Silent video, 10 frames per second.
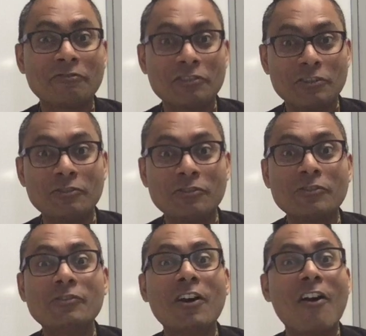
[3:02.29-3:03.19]
for you
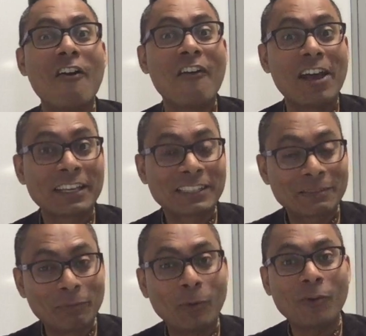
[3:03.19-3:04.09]
to
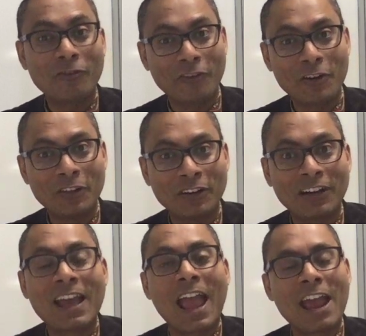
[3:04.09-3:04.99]
explore
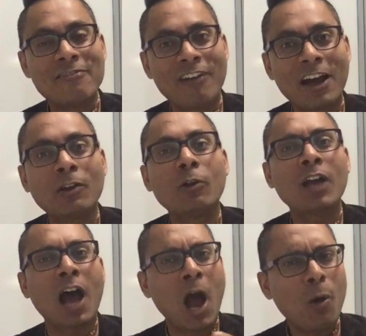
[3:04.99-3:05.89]
further and find out
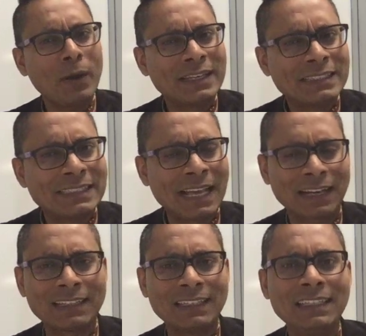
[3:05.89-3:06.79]
how
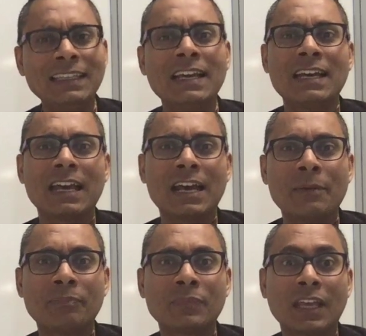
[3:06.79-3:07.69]
exactly
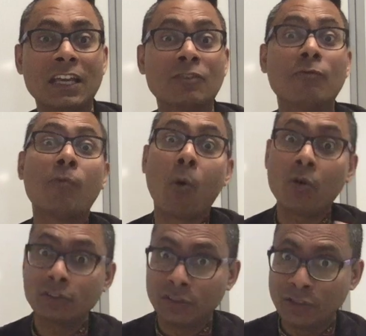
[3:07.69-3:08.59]
it
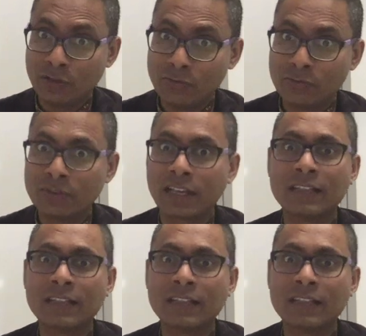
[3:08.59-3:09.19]
was used,